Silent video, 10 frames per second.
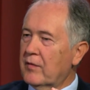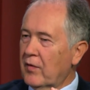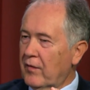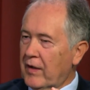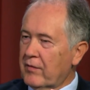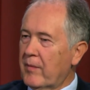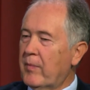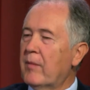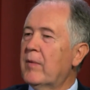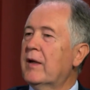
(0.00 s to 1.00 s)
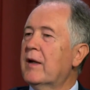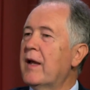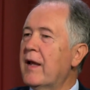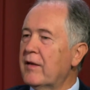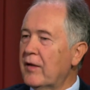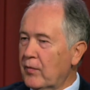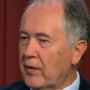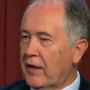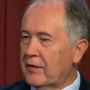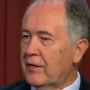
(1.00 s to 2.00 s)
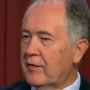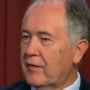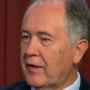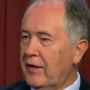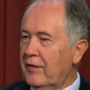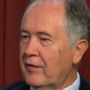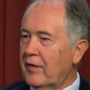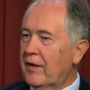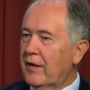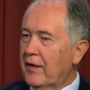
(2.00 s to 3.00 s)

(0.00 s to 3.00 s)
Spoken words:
Slovak Republic, and the United States?